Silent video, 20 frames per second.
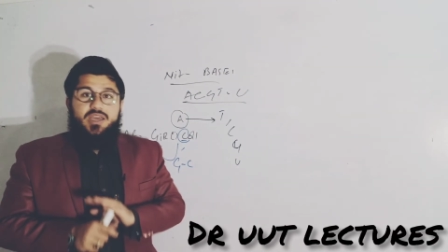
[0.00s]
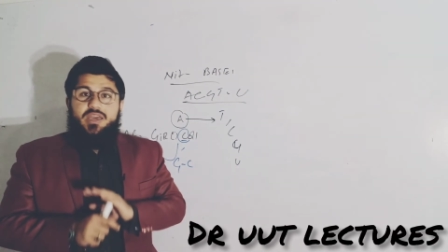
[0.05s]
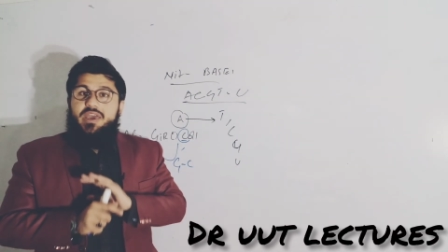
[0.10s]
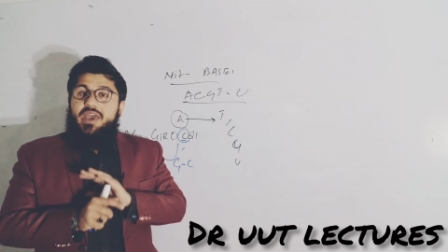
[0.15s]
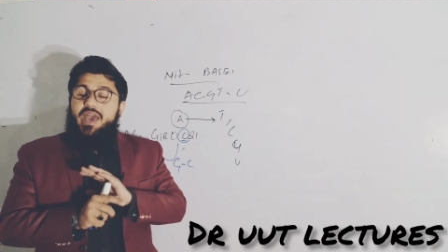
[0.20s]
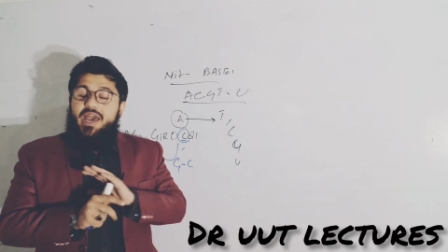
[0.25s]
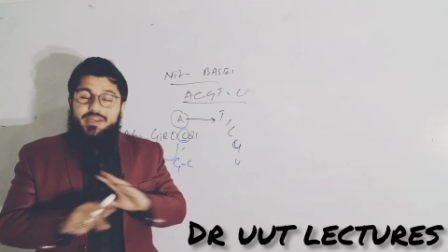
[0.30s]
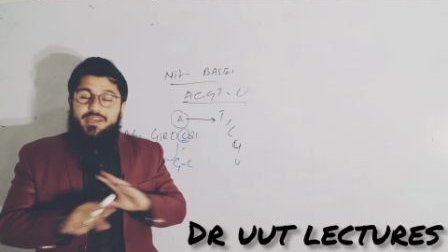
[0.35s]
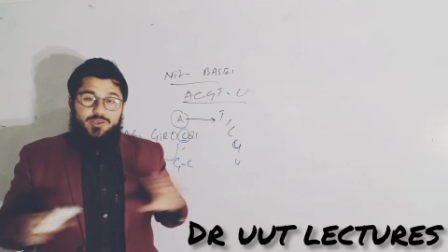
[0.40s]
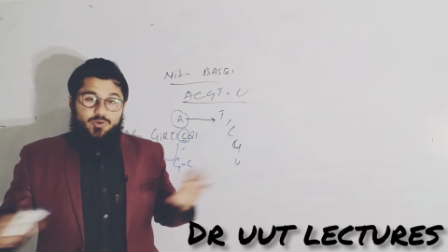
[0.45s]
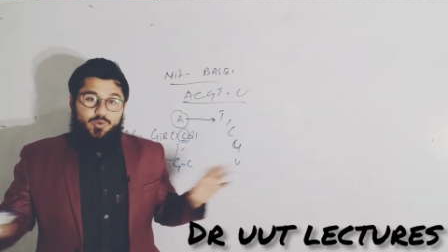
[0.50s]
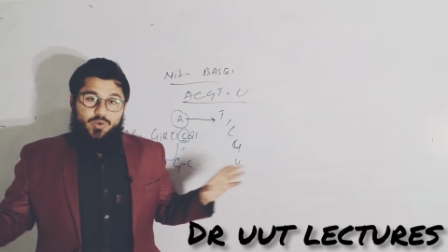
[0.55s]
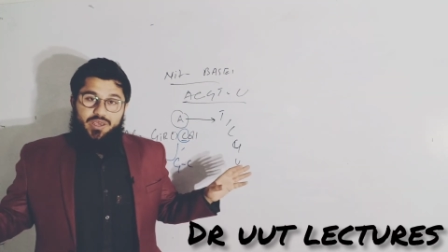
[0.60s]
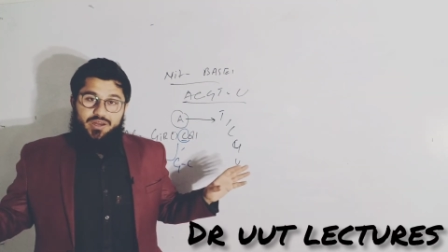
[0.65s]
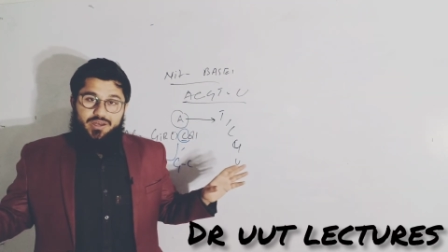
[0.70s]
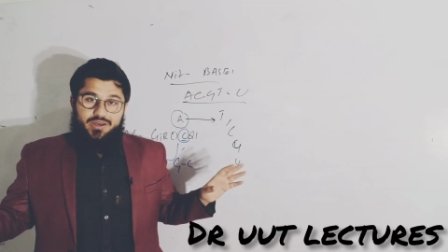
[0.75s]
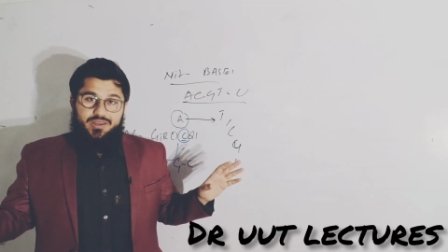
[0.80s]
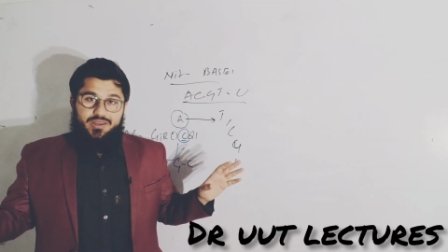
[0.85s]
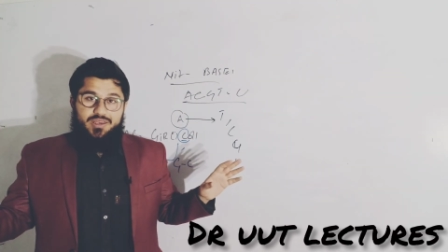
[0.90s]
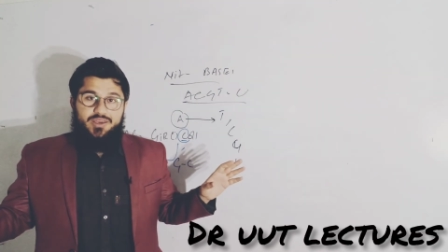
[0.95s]

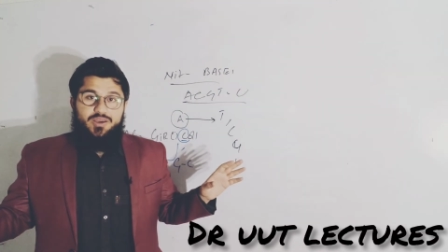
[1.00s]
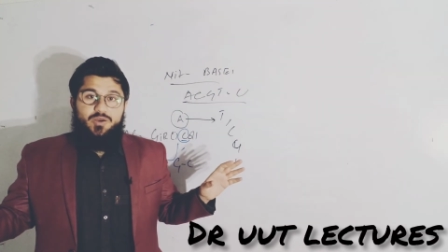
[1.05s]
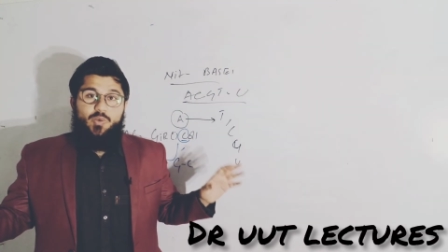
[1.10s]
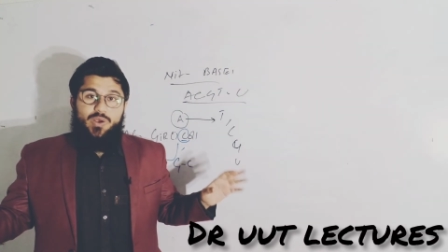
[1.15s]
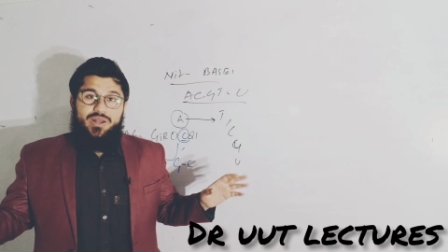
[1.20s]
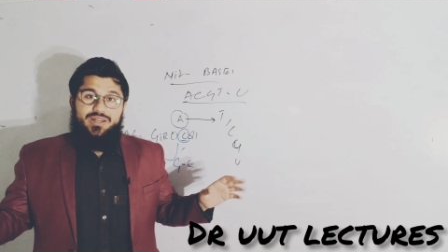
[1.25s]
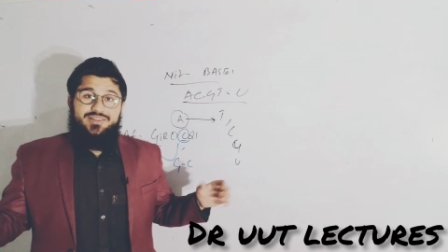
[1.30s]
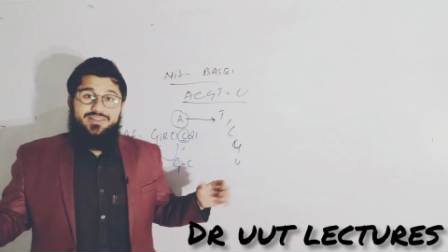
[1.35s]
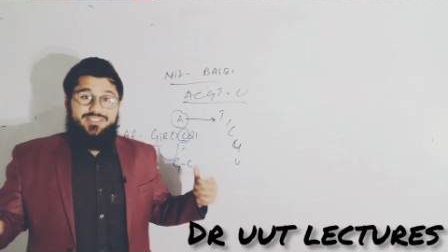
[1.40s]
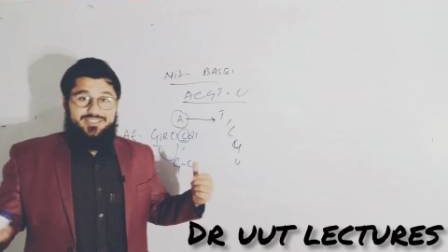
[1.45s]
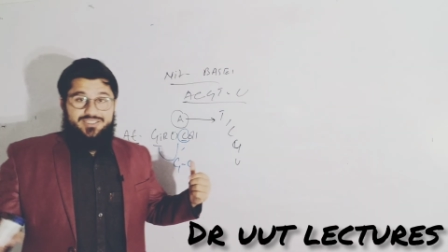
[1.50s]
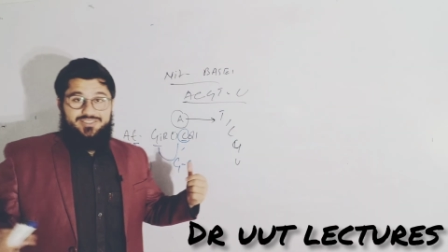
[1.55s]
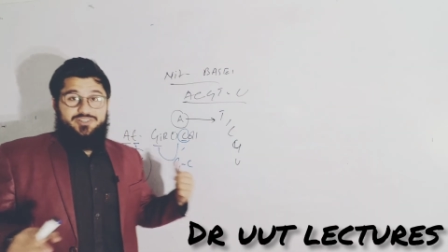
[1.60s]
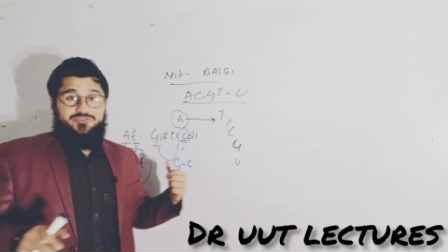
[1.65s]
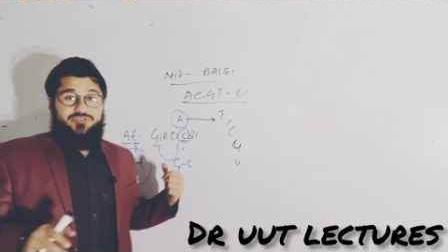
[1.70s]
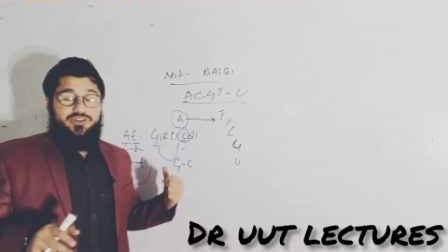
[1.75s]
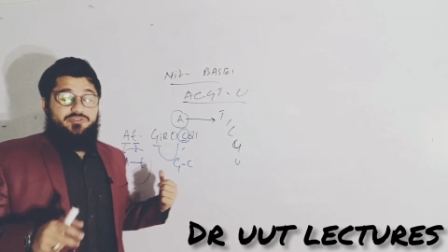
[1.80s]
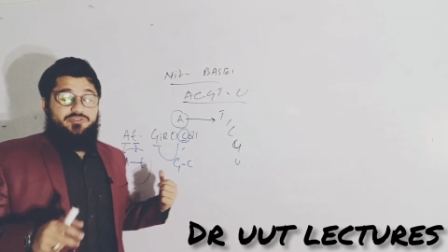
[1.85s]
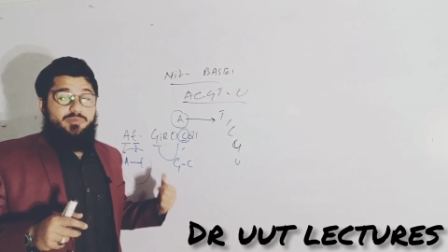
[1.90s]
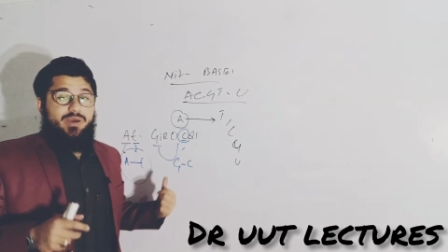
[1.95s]
anywhere well this is the
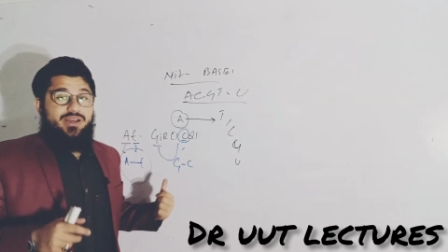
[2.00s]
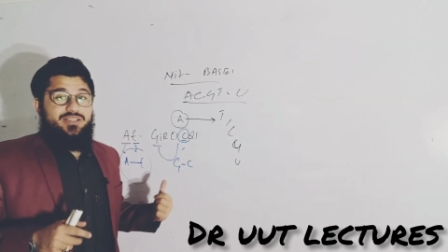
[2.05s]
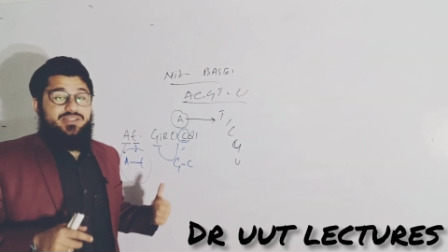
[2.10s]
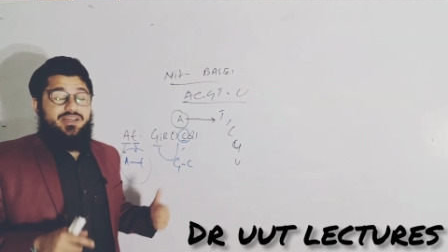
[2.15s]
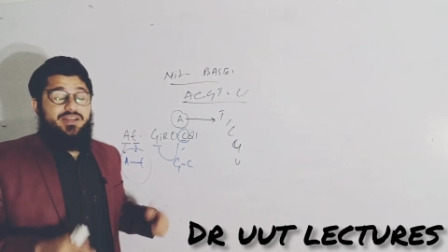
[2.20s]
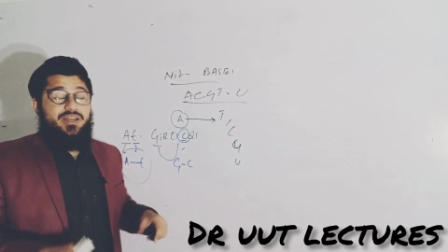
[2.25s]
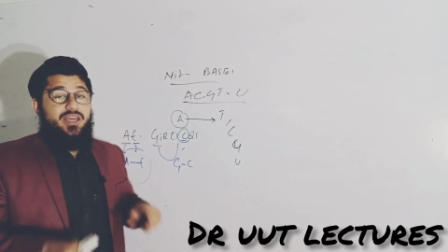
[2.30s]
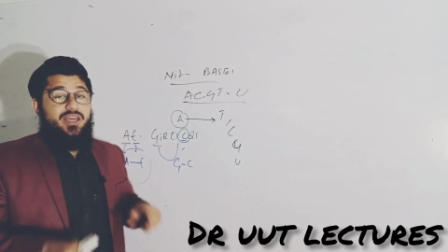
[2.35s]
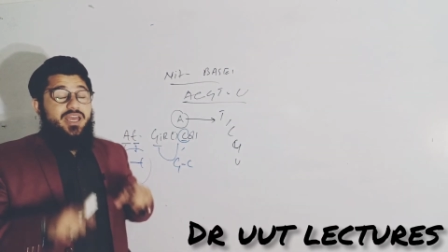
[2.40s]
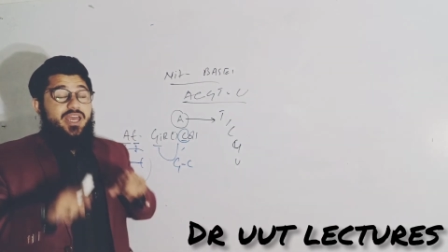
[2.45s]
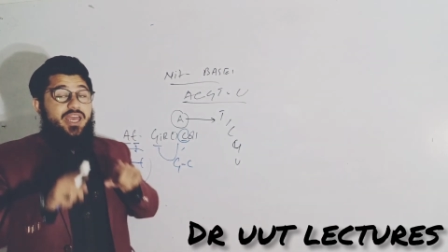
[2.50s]
trick from my side